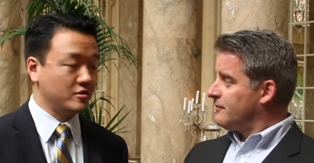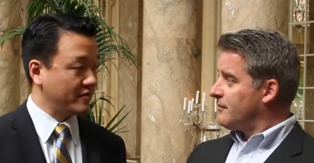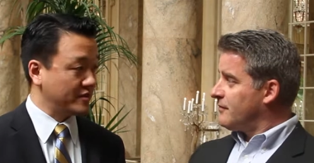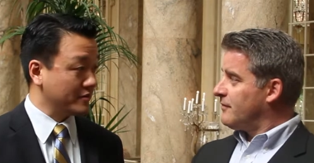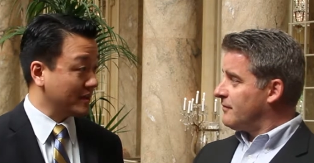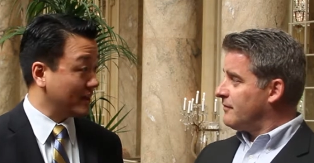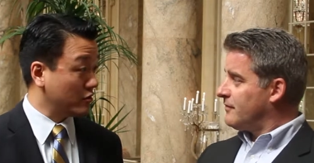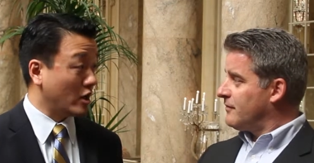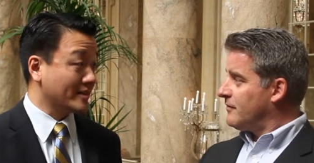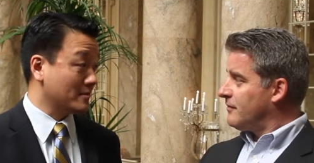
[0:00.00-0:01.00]
Speaker 1: for doing that,
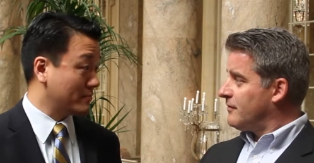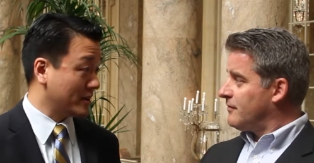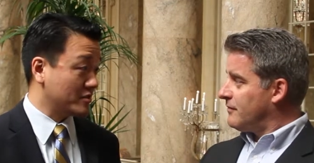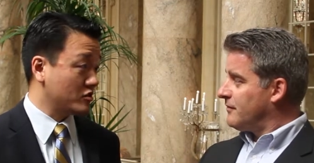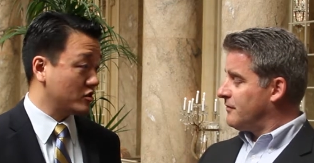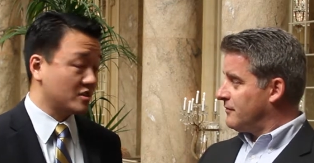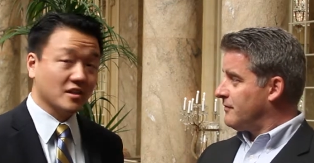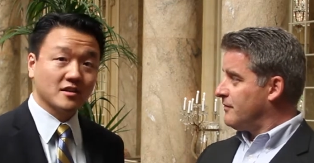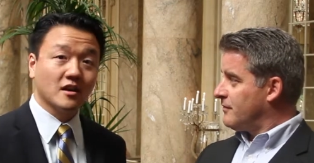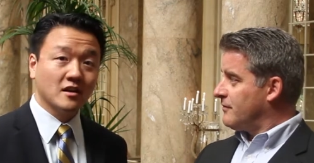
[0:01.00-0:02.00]
and lots of brands are just
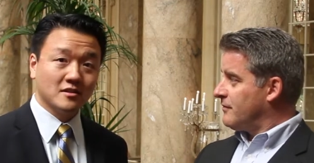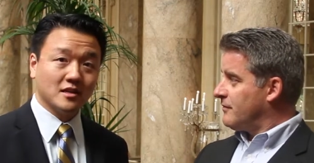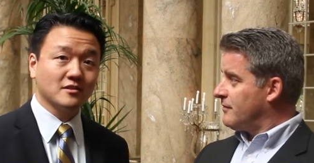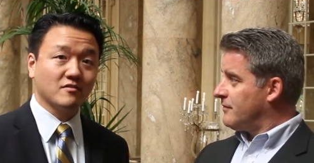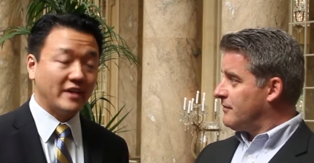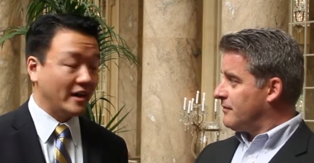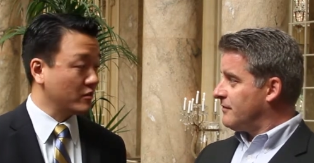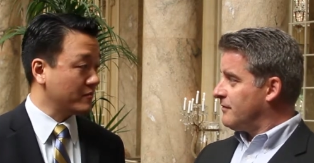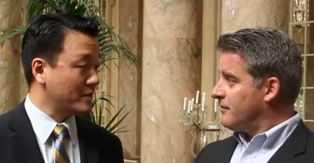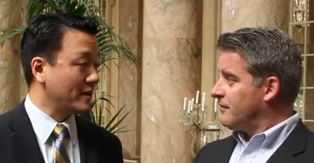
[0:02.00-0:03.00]
seeing
Speaker 2: tons of
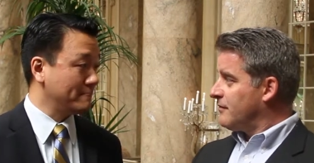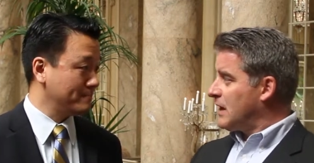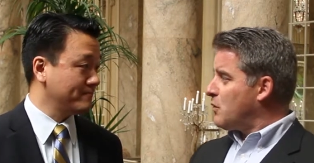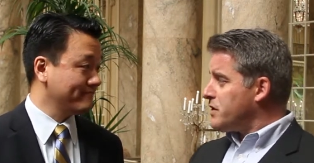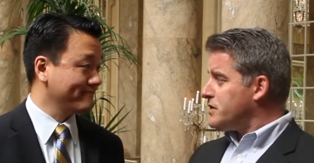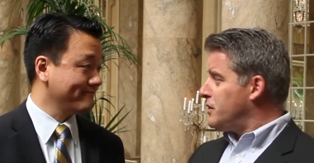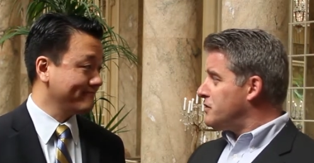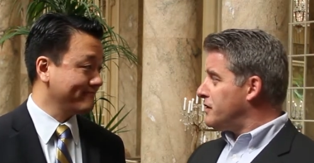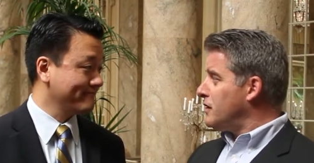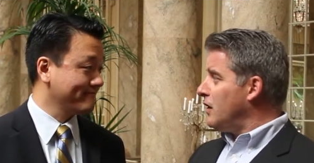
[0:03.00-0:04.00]
value from that. And what's
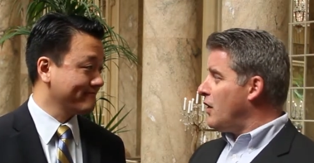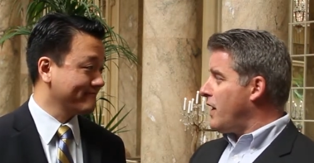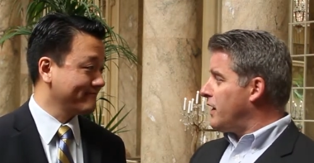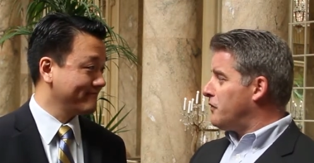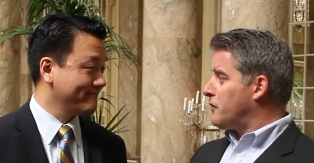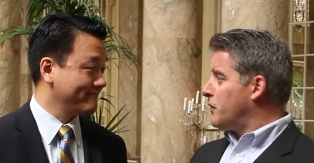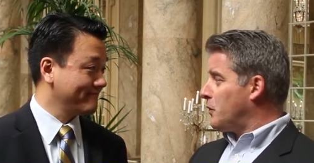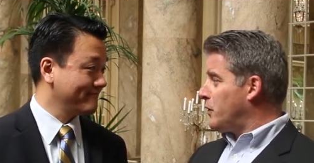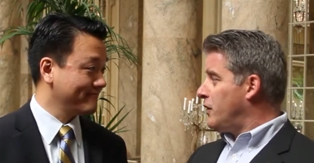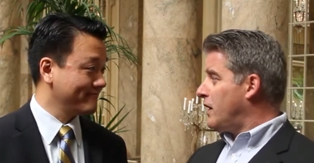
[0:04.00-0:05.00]
usually the low-hanging
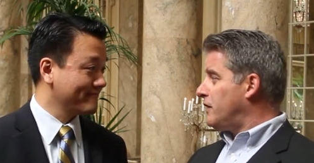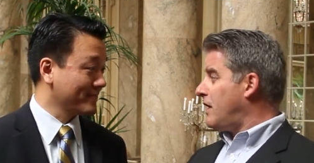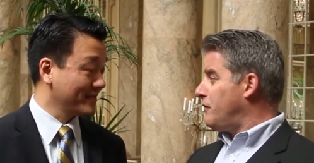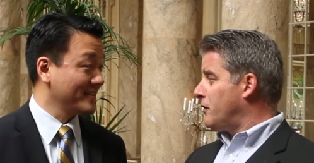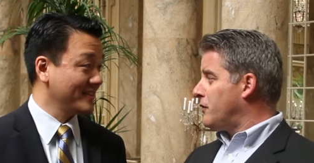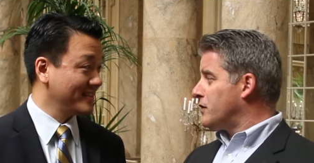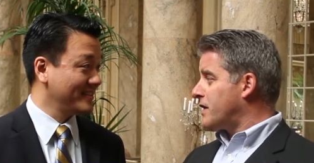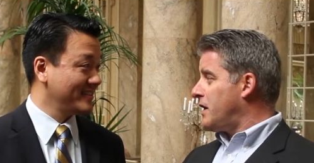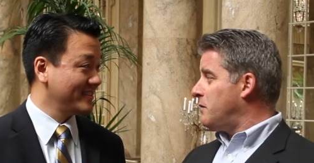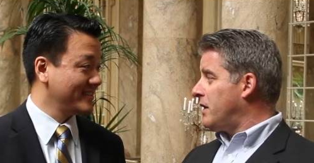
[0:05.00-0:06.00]
fruit where you guys have your
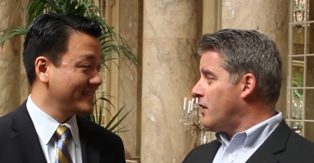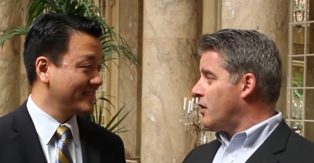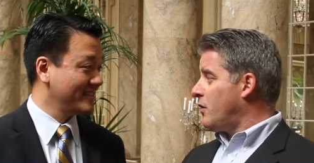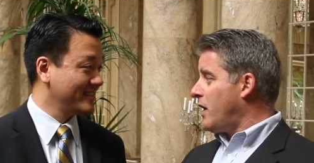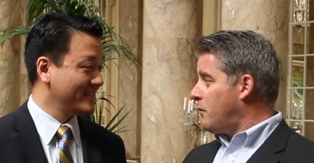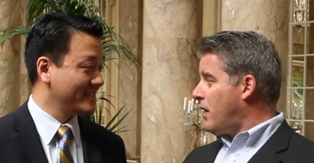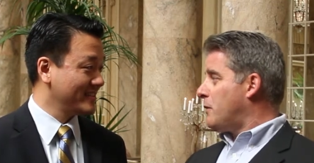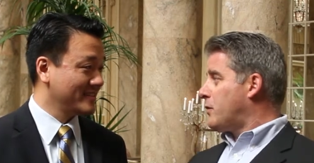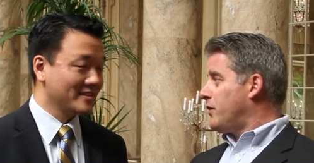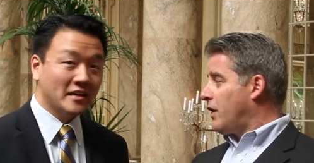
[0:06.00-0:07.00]
first kind of big ROI
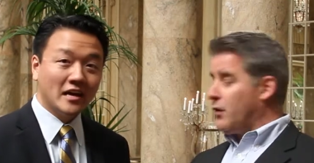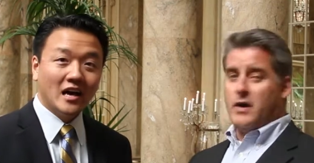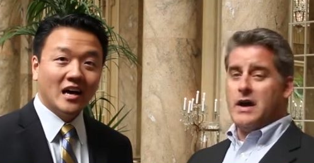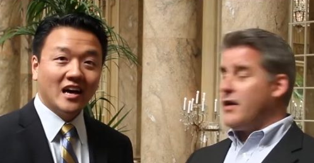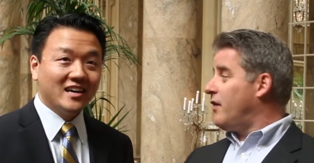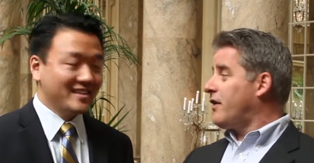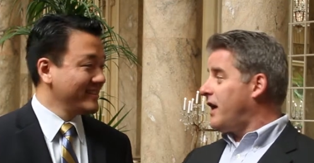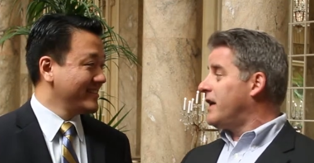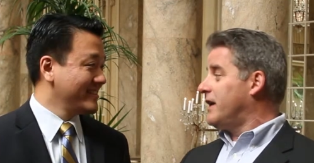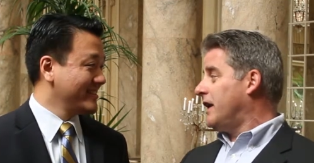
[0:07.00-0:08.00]
pop when they go, wow,
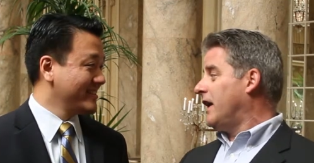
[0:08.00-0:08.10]
okay, I get it,